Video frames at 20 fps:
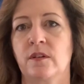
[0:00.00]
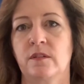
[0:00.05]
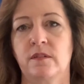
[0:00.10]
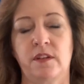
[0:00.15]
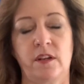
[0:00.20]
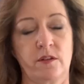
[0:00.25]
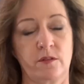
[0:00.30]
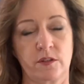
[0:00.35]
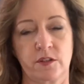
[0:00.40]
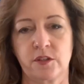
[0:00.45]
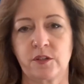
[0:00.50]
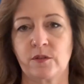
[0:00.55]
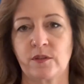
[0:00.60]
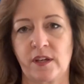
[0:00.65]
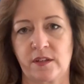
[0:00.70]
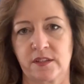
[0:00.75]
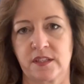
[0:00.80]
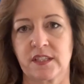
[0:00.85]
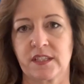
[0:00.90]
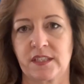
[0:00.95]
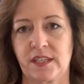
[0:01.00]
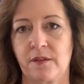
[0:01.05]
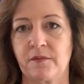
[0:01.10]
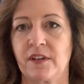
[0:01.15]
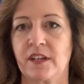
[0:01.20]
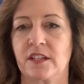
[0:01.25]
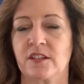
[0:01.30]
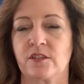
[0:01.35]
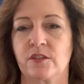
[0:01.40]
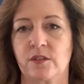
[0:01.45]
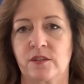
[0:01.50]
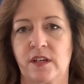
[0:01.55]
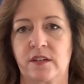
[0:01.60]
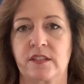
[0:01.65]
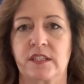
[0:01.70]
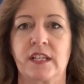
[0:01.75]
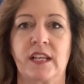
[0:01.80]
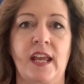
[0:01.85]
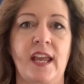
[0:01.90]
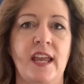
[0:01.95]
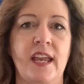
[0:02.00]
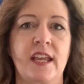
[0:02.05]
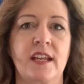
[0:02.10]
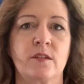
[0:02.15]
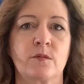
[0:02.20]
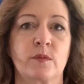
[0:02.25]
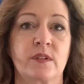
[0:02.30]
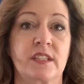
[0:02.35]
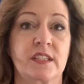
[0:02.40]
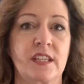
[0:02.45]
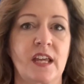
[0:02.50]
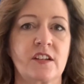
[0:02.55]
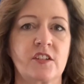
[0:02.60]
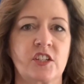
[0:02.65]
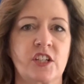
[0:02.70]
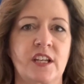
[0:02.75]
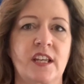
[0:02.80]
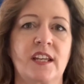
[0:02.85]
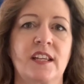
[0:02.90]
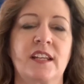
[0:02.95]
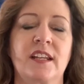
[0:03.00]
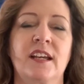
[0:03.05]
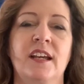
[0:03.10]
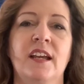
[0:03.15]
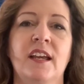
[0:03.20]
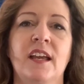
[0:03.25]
you know, the two thousand seven, two thousand eight recession.